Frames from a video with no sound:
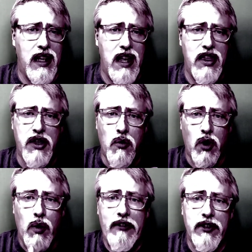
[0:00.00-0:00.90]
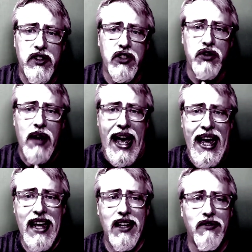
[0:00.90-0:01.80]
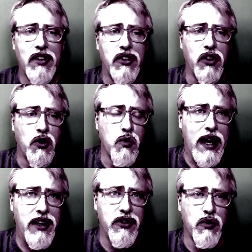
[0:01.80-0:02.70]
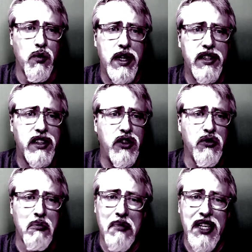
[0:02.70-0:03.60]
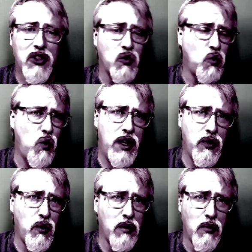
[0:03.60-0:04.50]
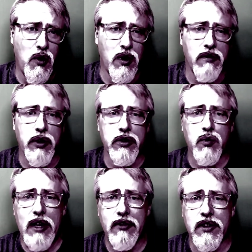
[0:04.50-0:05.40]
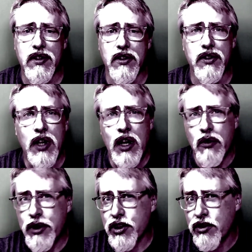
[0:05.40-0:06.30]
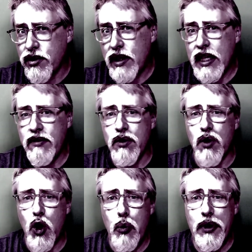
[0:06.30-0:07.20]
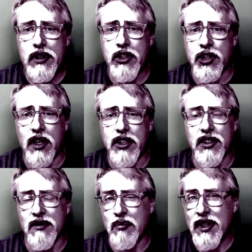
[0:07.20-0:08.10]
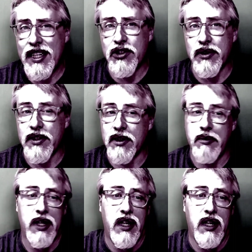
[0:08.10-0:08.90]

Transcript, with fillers: The more references you have, the greater the risk you'll miss one or more of those references, which could leave you open to charges of plagiarism